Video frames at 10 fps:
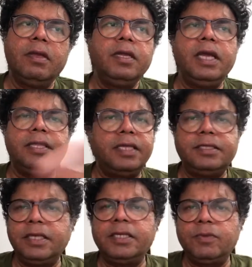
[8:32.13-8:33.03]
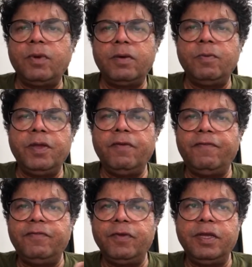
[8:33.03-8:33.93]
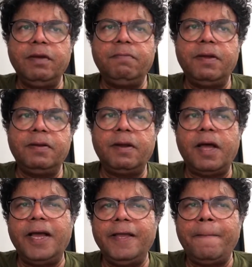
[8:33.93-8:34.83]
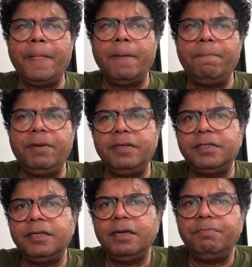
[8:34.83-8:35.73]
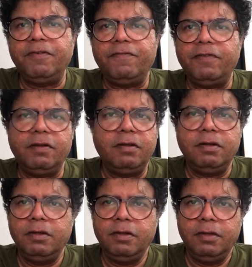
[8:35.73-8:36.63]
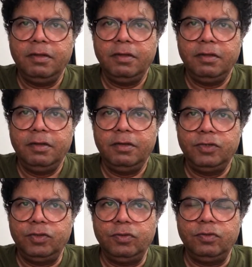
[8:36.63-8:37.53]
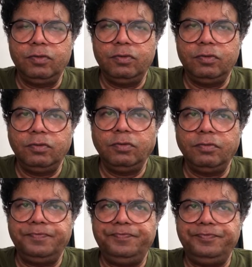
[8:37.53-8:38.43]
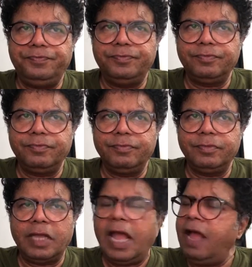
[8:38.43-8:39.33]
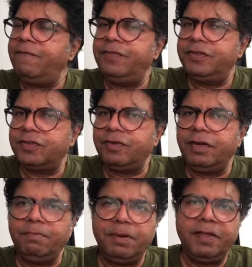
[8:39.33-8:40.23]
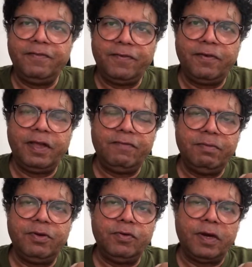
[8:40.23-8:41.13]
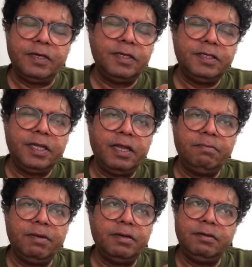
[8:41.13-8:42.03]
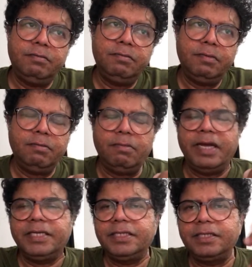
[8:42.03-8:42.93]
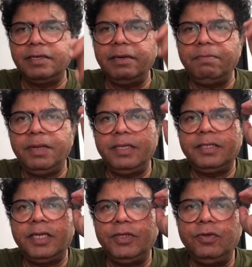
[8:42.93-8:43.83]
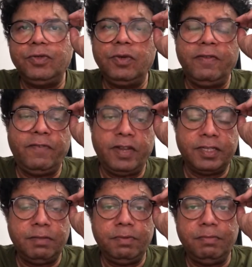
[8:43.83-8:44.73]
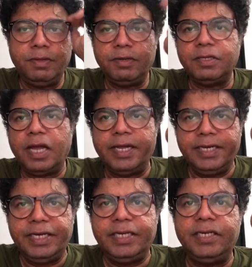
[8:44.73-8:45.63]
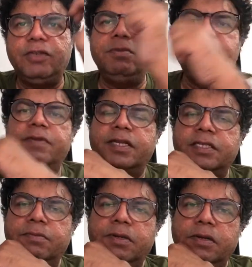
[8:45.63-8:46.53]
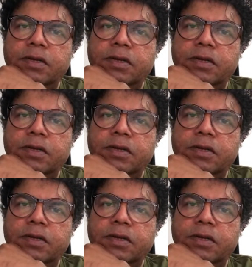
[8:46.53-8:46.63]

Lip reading: Yeah, that's one way of doing it, but I personally prefer to have the screenplay for everybody to understand, but my screenplays are usually flexible because I need it to be flexible.